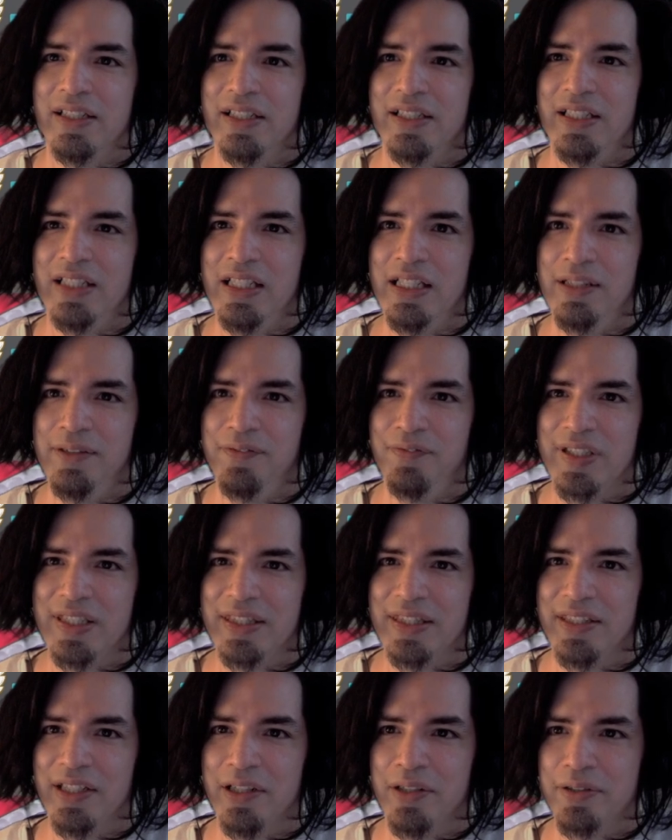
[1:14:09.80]

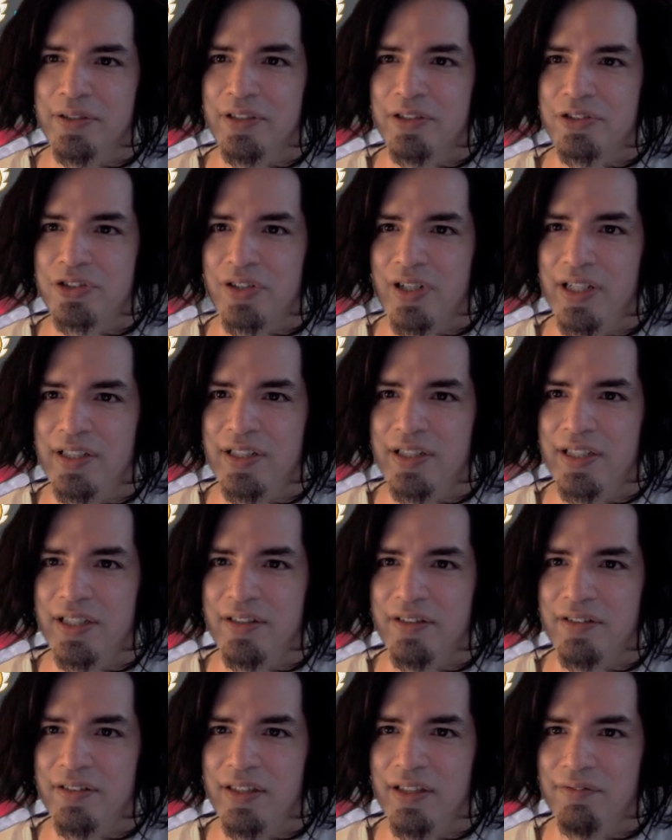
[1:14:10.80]
Even though you're trying to get
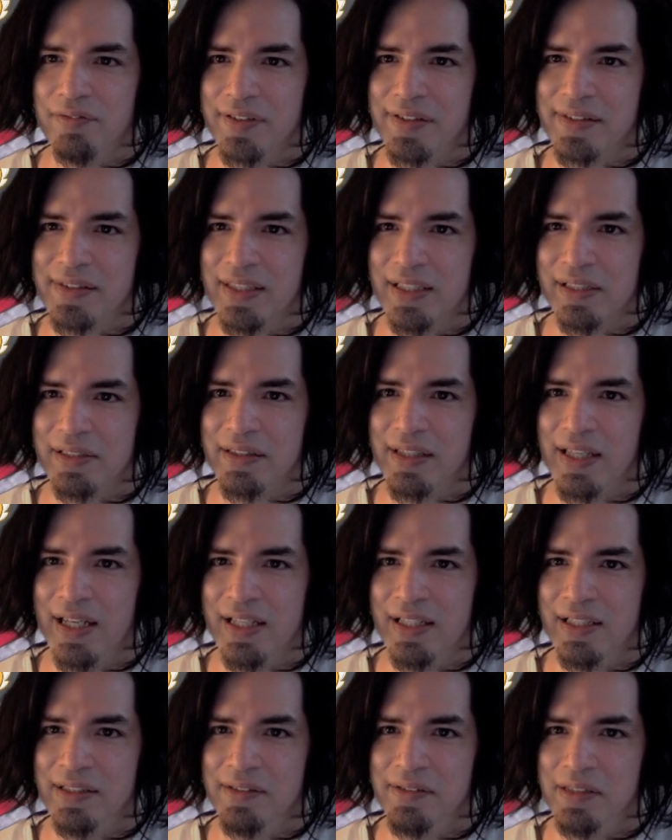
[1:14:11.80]
her to level 6,
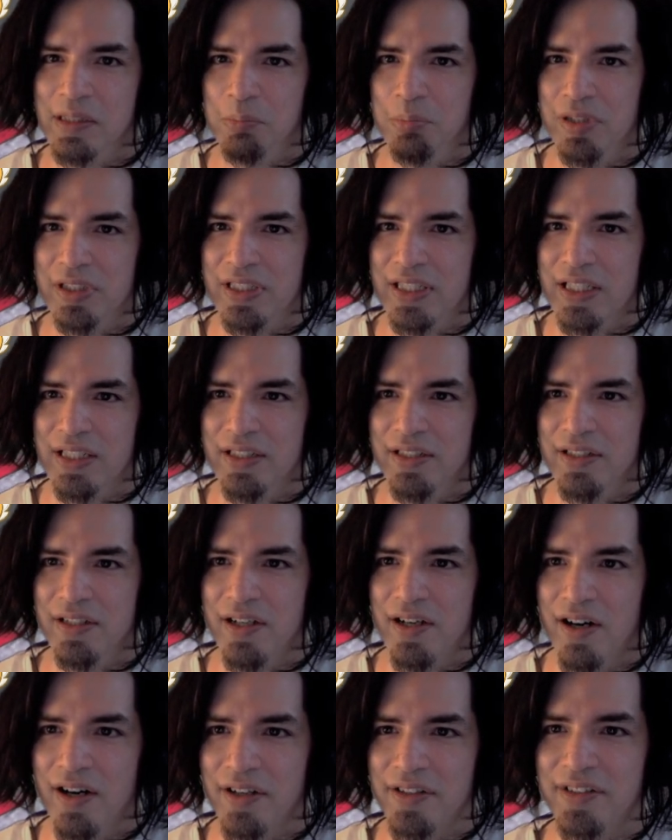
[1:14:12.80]
Haze, you'd be getting
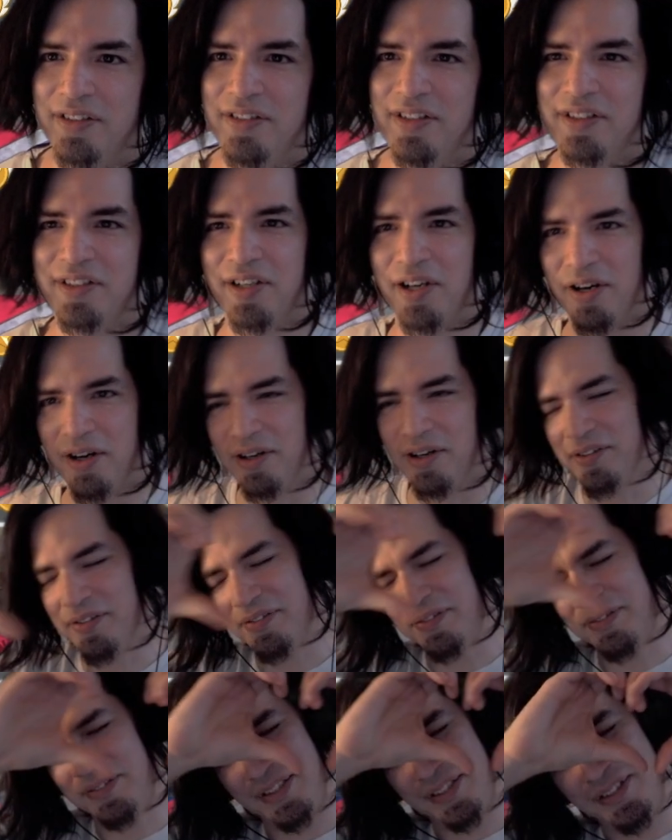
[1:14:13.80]
all your
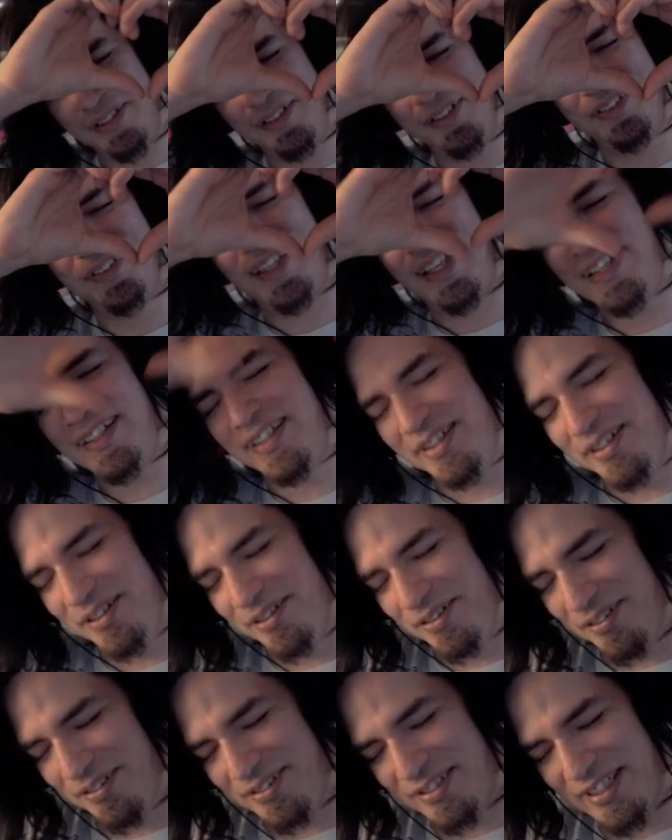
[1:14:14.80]
Nicoles, dude. Thank
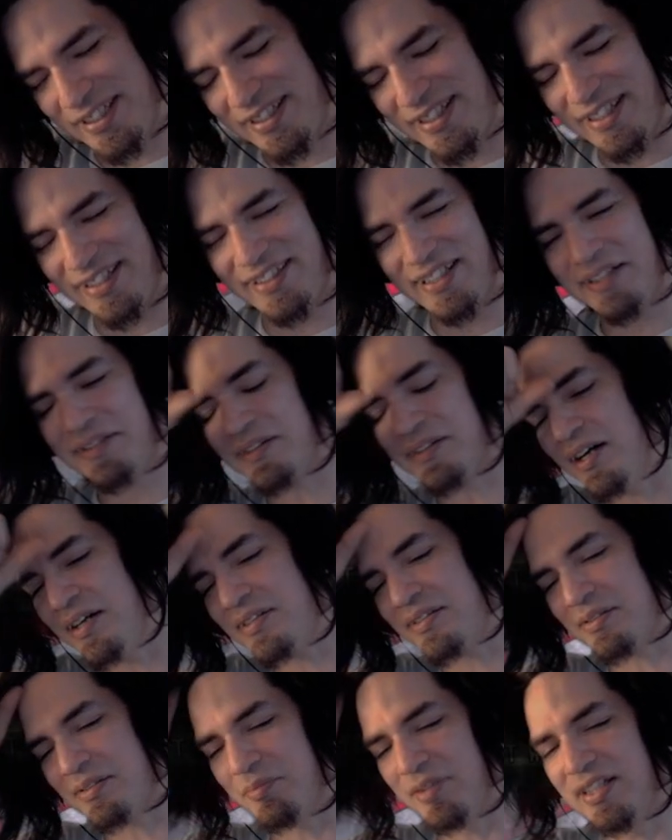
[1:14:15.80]
you, Tiki. That's
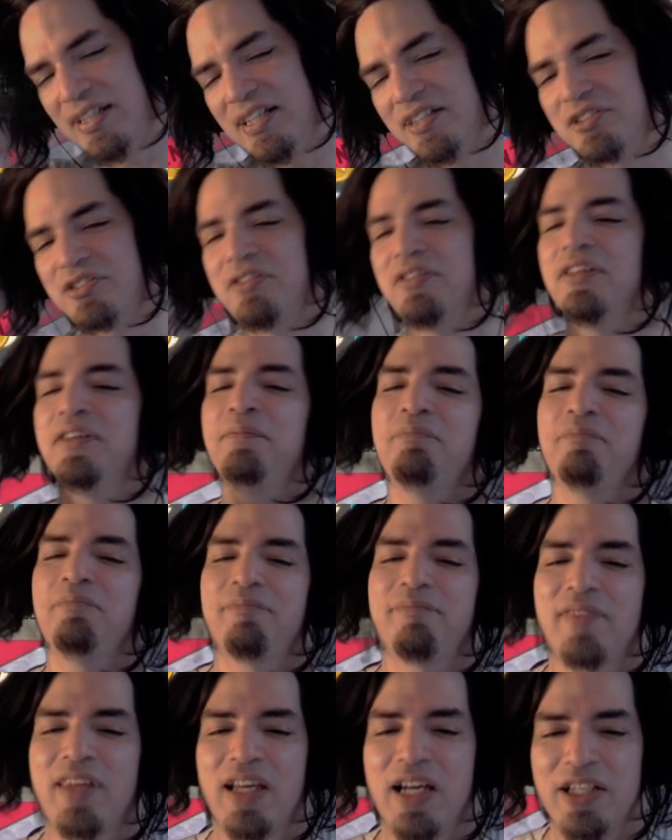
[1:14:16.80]
awesome, man, actually.
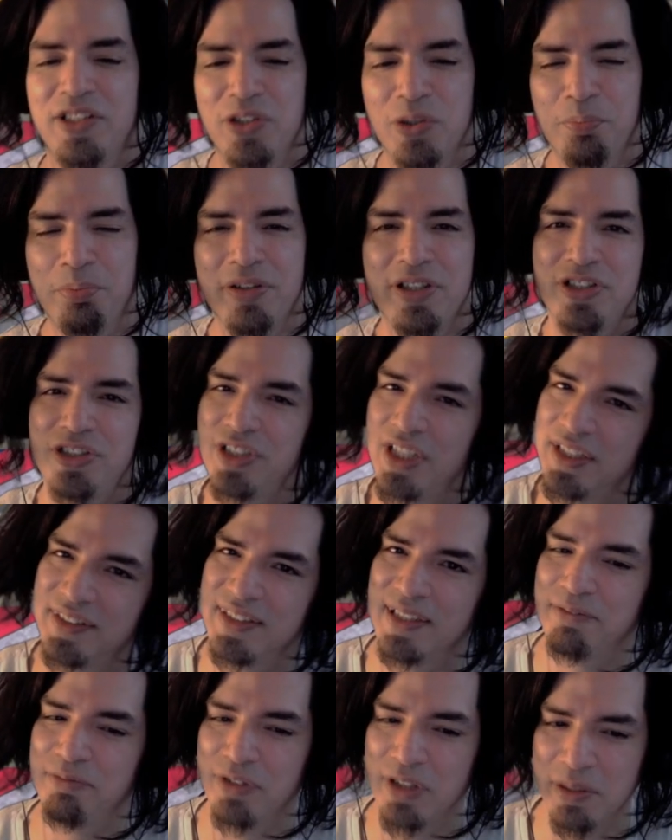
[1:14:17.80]
I do appreciate
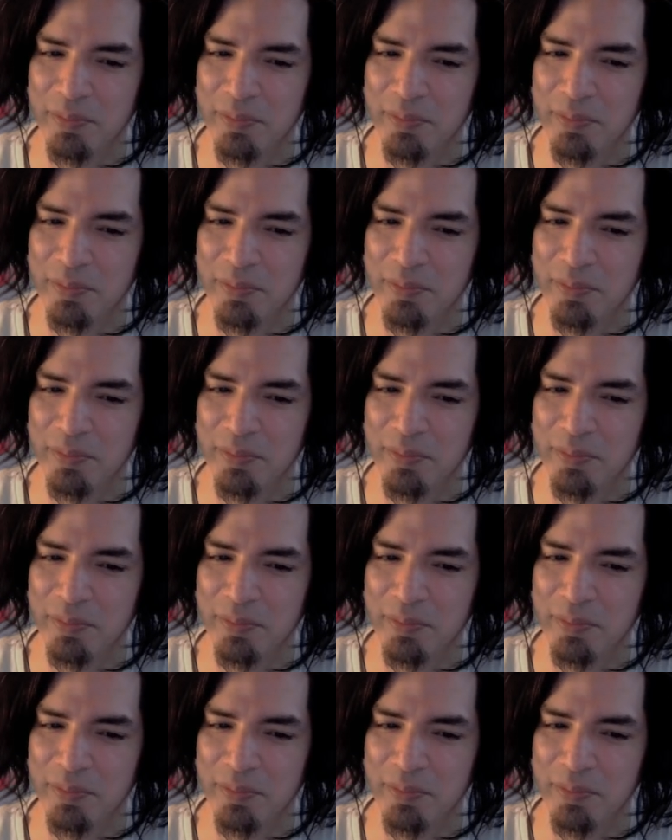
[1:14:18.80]
that very